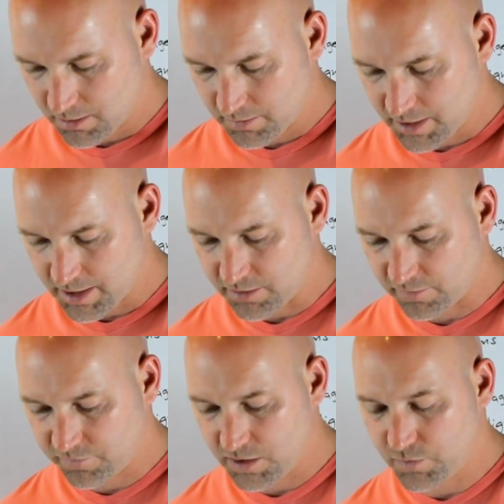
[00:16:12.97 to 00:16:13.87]
Okay, your
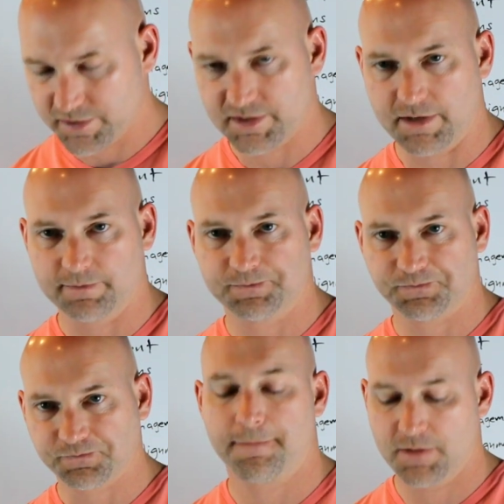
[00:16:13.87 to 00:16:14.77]
frequency.
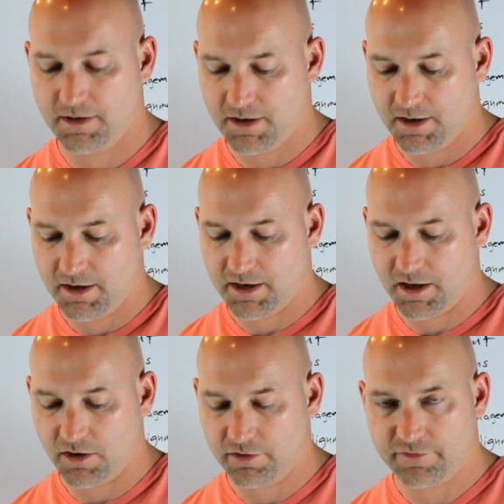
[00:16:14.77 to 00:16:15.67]

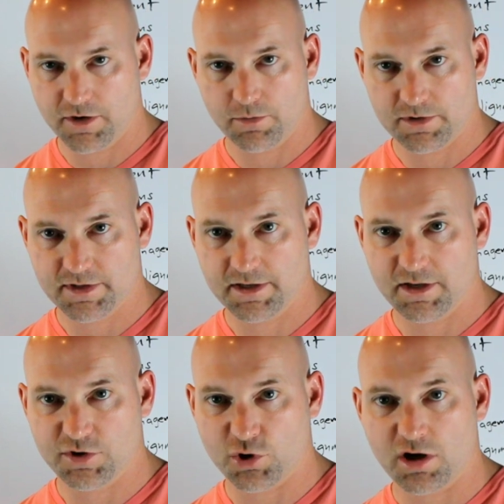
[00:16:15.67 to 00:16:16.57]
Now, on
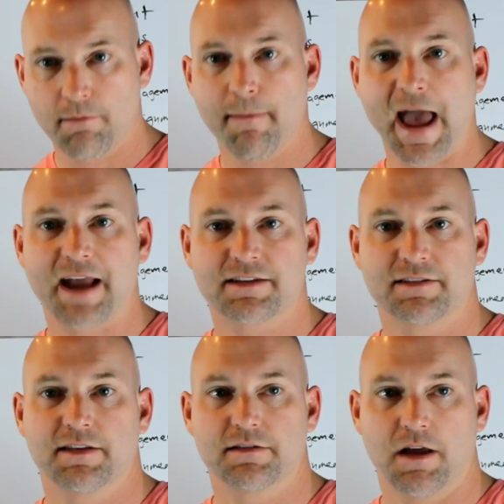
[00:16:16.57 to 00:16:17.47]
frequency, you're going to max
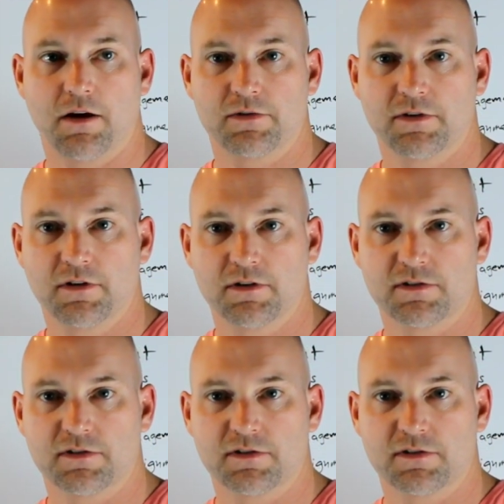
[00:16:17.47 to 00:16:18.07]
this out.